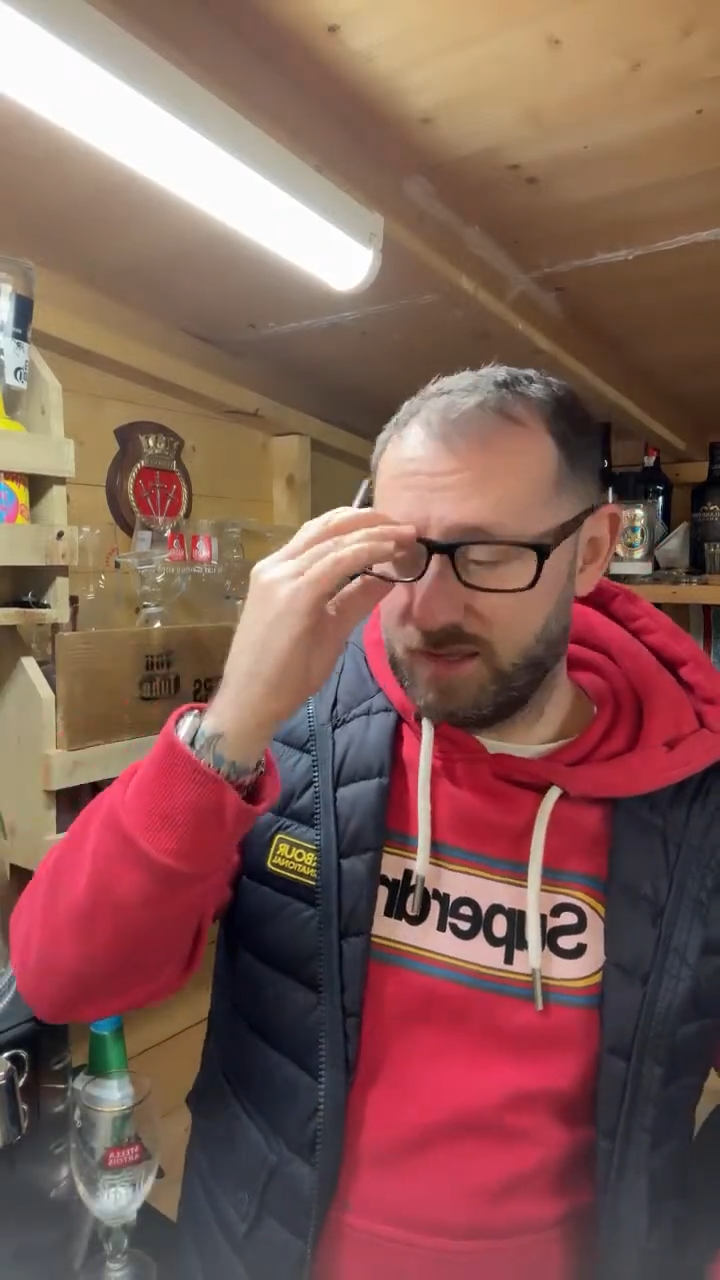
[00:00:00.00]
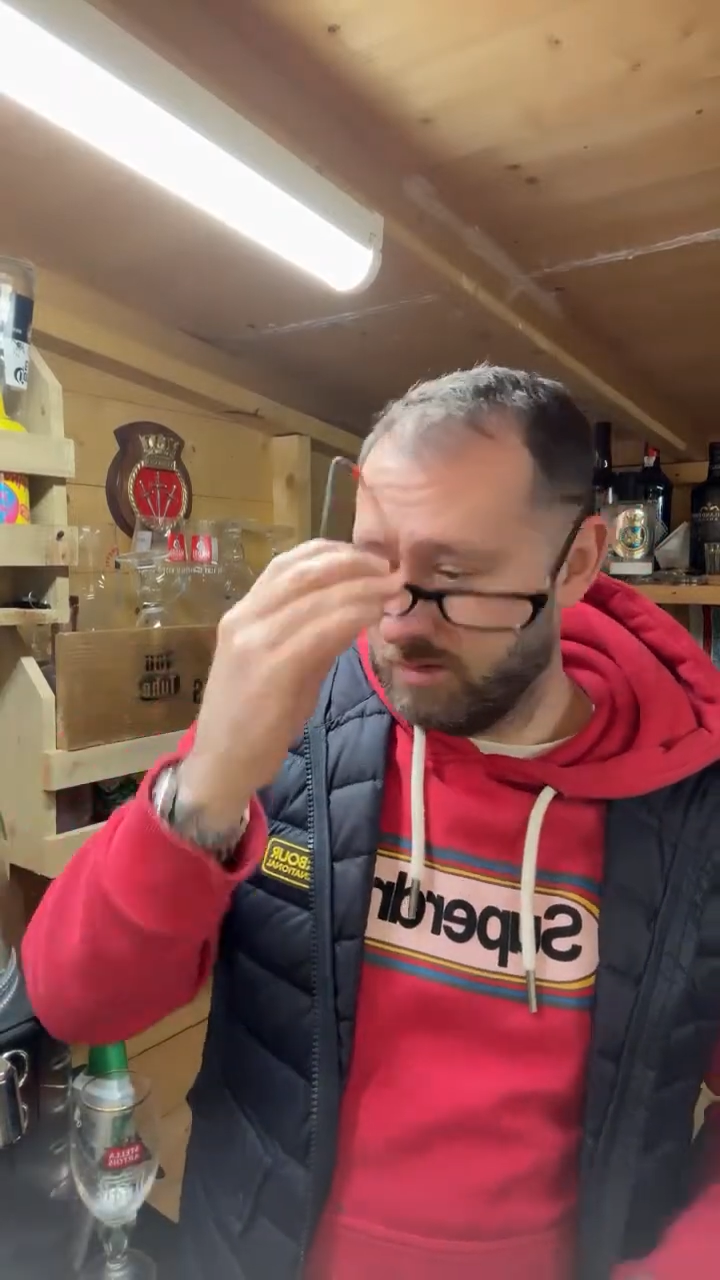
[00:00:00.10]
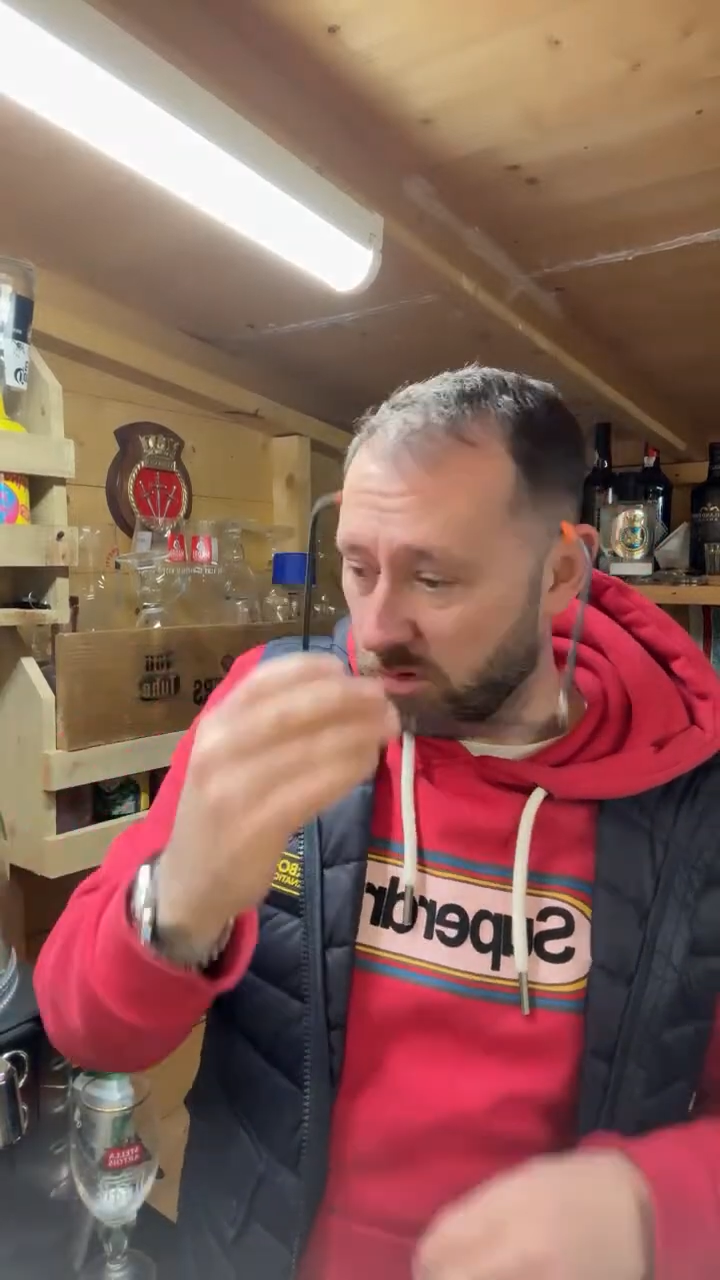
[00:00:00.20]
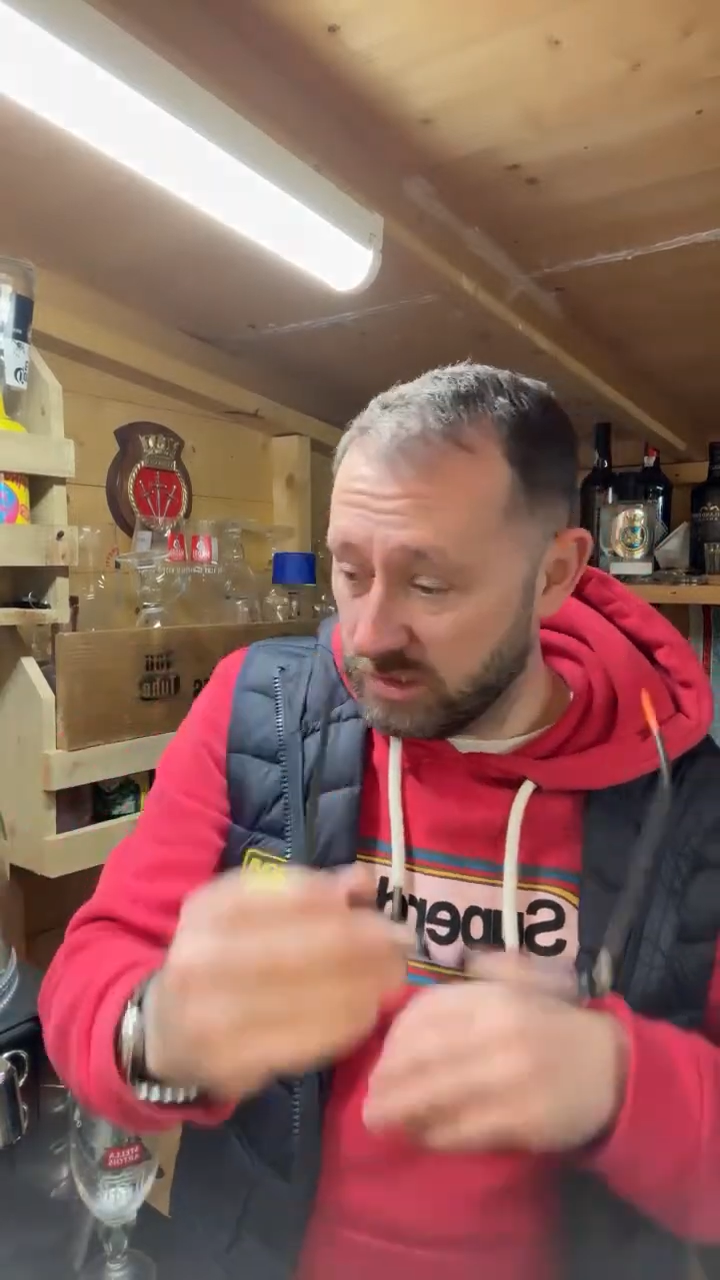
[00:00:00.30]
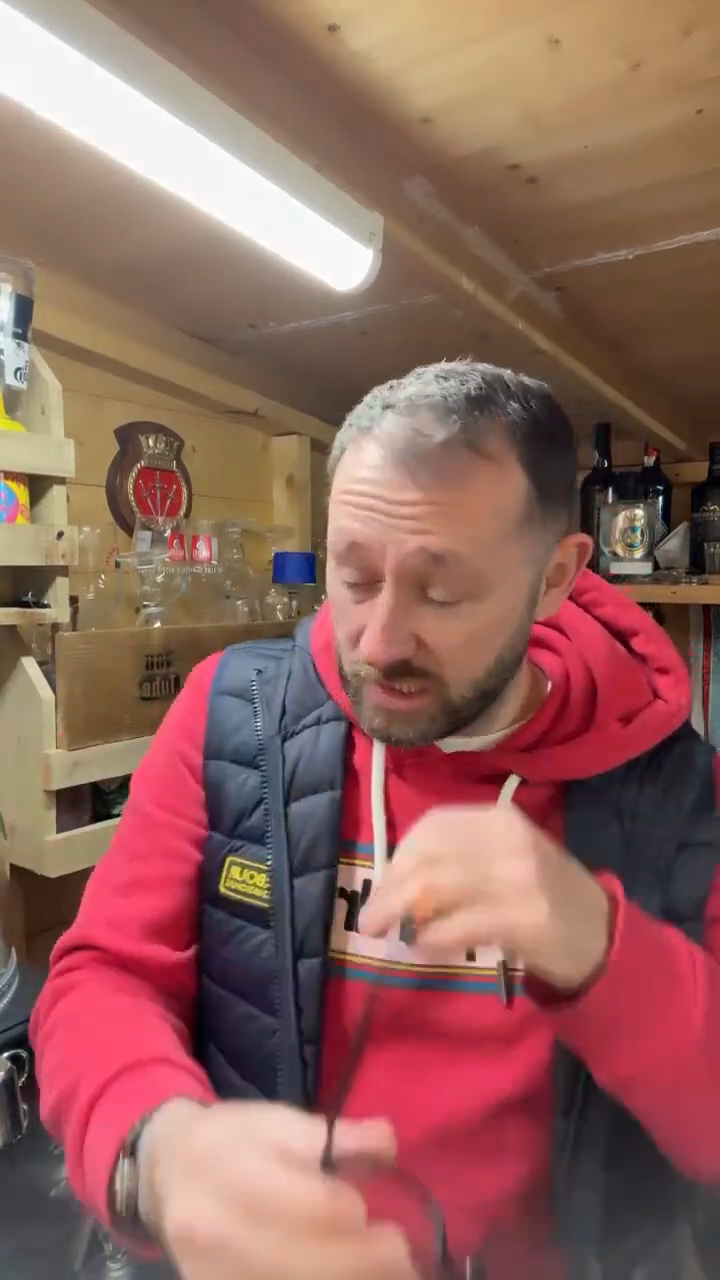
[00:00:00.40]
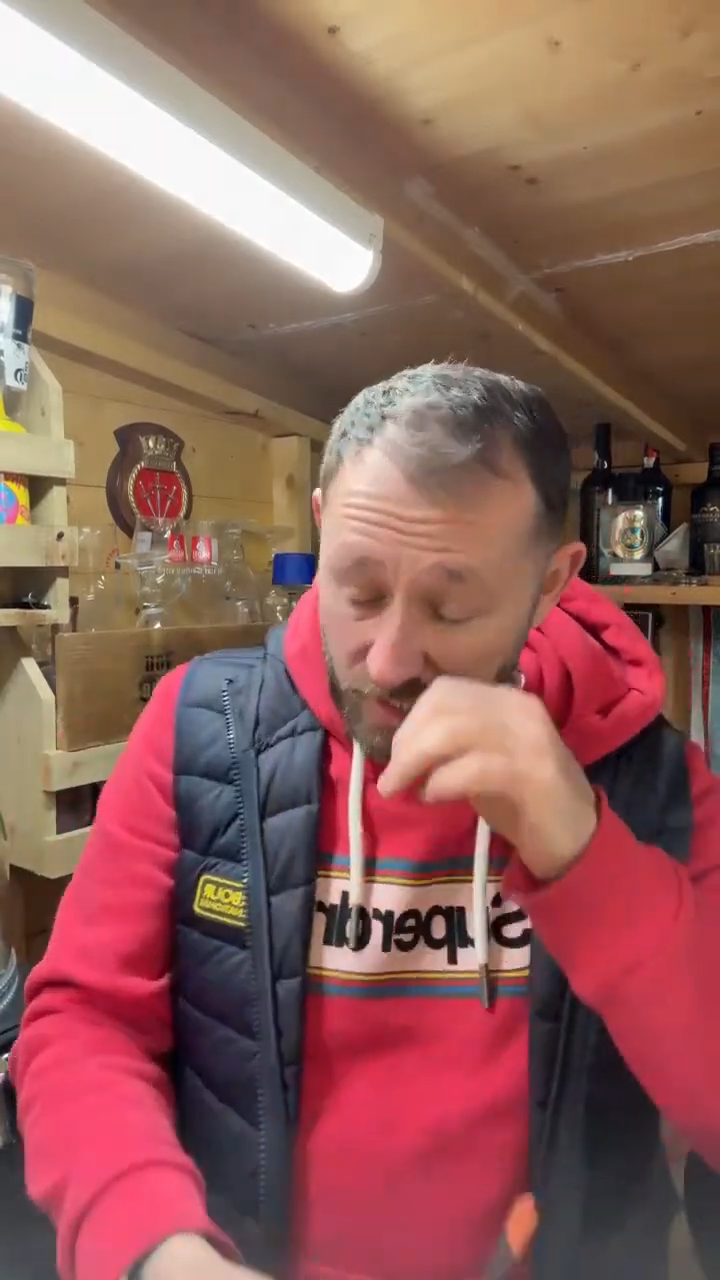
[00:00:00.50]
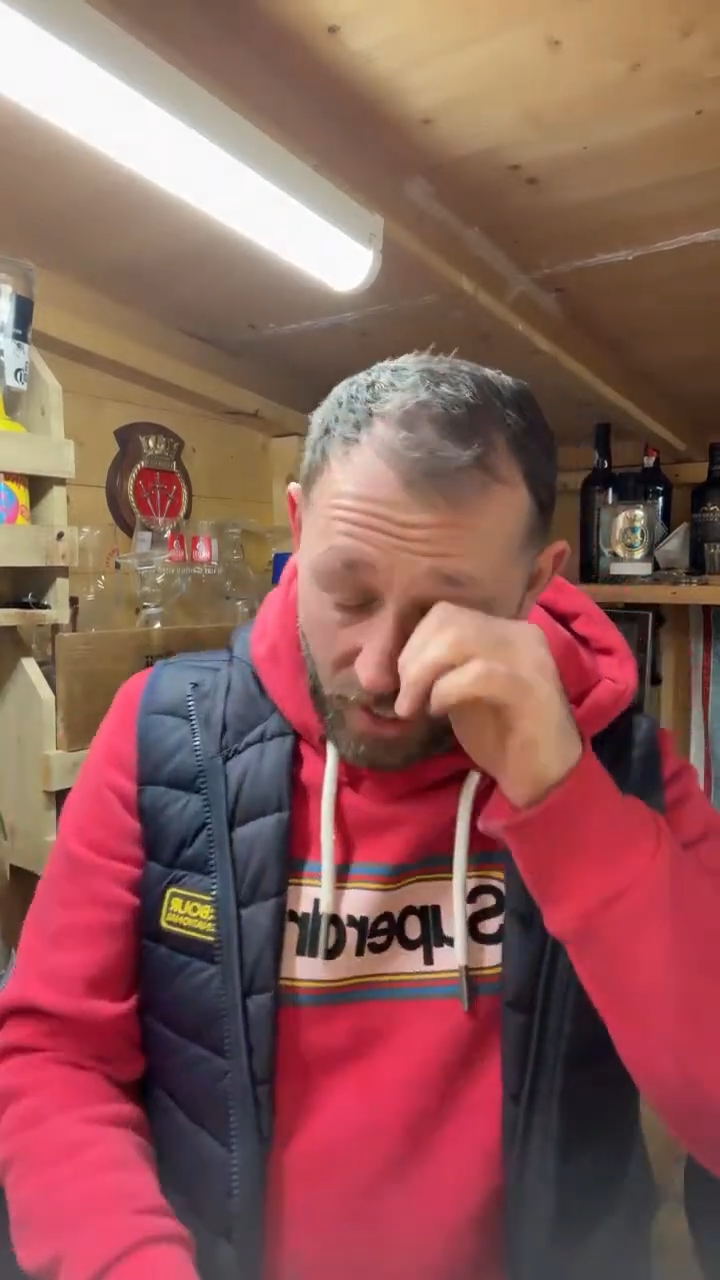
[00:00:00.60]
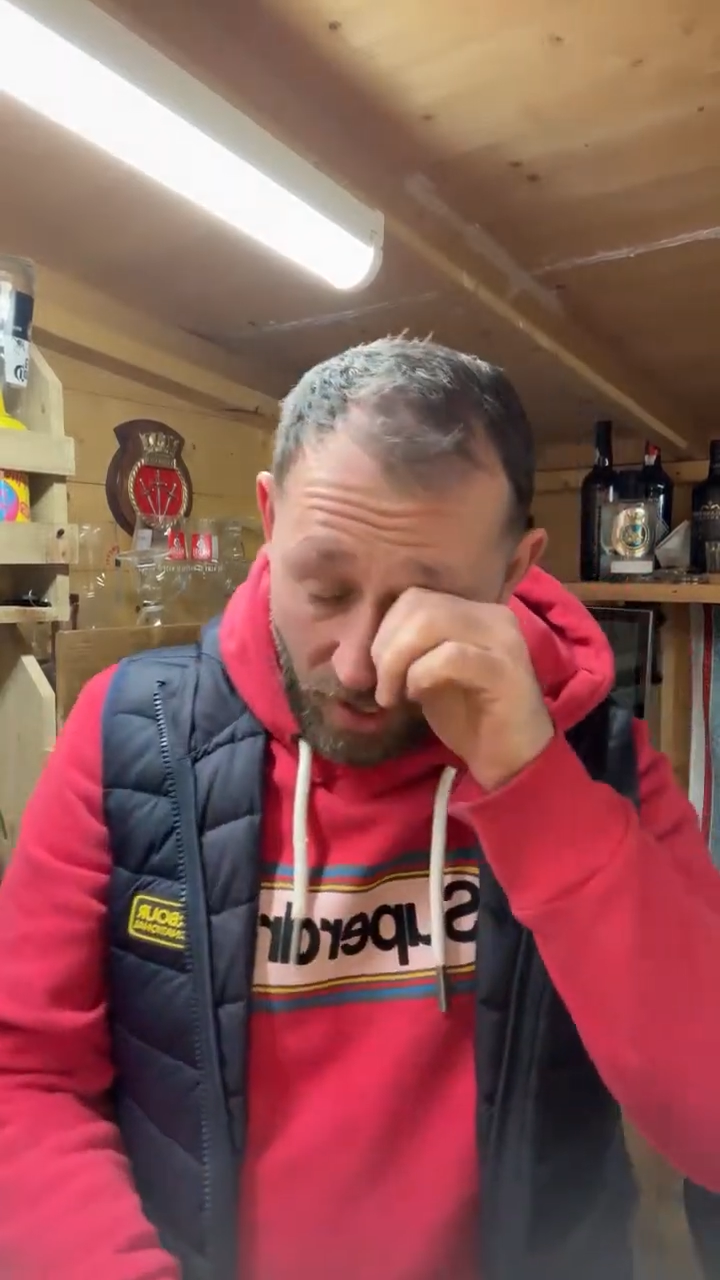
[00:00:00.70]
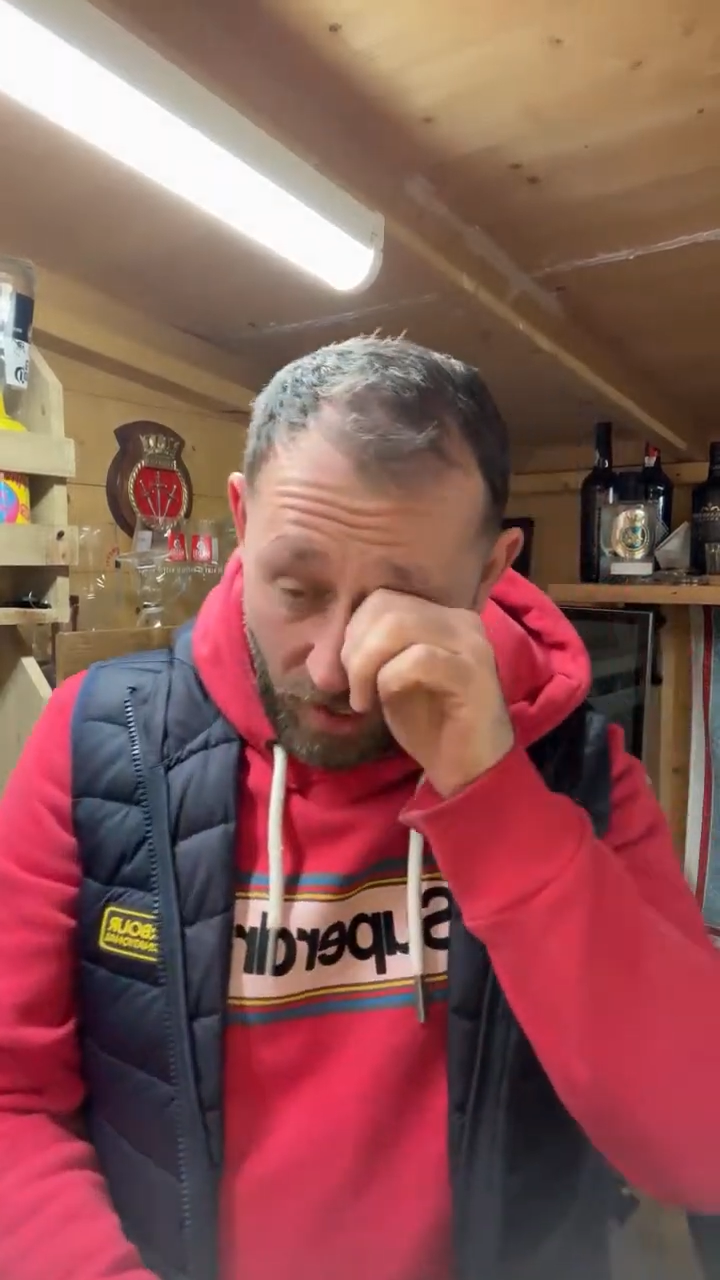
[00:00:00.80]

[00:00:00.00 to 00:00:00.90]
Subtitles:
What did I get?